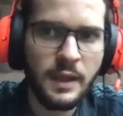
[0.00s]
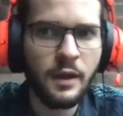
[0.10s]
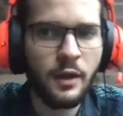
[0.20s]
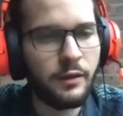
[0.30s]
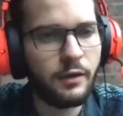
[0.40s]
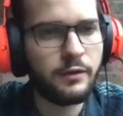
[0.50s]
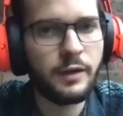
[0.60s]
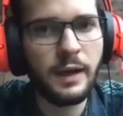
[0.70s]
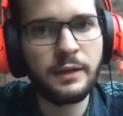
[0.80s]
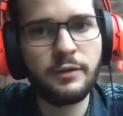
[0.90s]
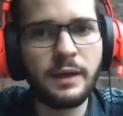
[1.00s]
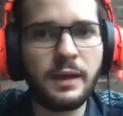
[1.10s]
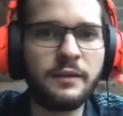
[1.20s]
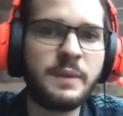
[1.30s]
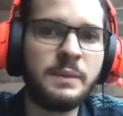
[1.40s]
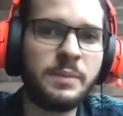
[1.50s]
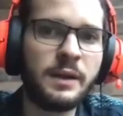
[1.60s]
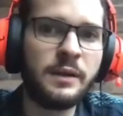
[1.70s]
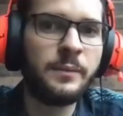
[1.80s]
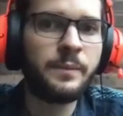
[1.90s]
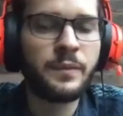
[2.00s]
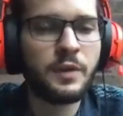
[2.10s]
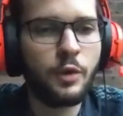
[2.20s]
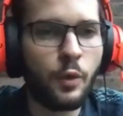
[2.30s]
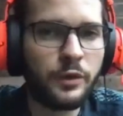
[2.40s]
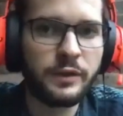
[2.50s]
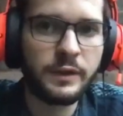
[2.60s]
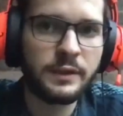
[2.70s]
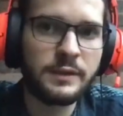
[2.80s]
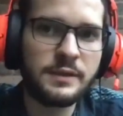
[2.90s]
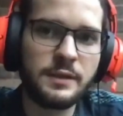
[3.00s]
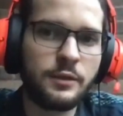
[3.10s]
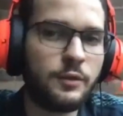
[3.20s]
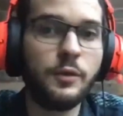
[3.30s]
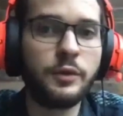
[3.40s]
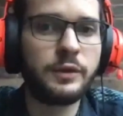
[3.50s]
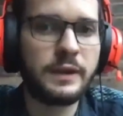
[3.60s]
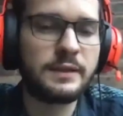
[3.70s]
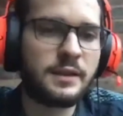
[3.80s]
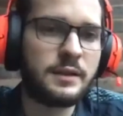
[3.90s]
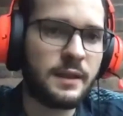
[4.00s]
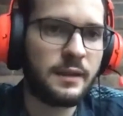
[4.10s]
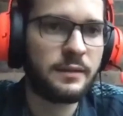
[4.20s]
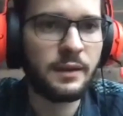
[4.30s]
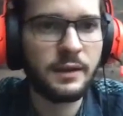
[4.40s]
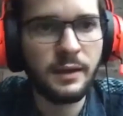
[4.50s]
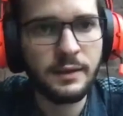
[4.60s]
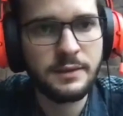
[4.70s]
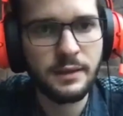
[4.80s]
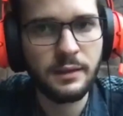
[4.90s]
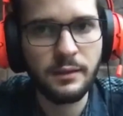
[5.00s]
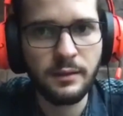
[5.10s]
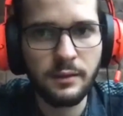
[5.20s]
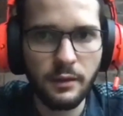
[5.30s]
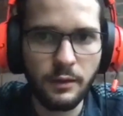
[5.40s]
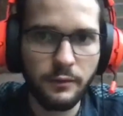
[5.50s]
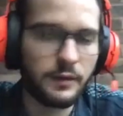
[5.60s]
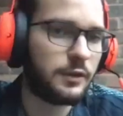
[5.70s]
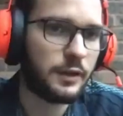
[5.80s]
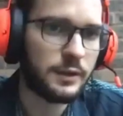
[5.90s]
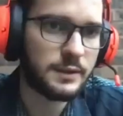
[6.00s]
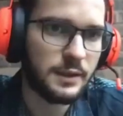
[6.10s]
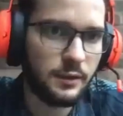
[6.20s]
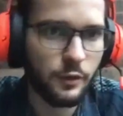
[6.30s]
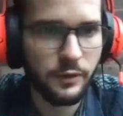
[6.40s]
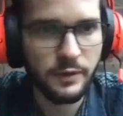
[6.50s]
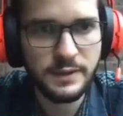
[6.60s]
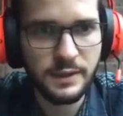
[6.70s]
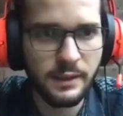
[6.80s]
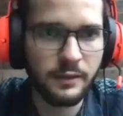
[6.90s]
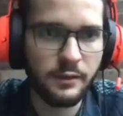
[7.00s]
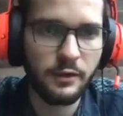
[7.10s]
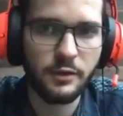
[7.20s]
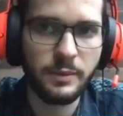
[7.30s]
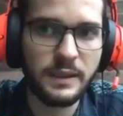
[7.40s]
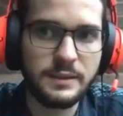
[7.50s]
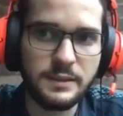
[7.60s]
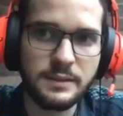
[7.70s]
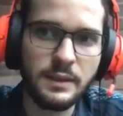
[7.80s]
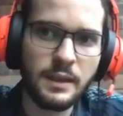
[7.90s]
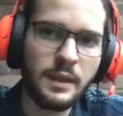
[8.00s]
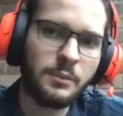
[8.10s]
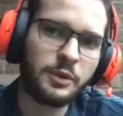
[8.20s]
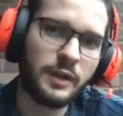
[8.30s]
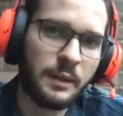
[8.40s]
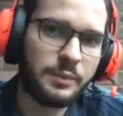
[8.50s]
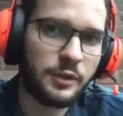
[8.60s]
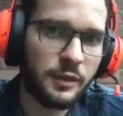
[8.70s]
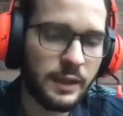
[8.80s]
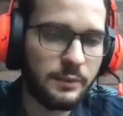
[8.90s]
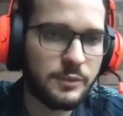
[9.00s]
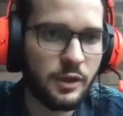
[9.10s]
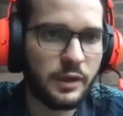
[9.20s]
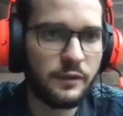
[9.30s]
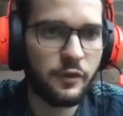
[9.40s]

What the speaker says: On the other hand, you can have people who won't criticize the ethnic cleansing of the Turks in northern Syria and other places, but are happy to condemn China for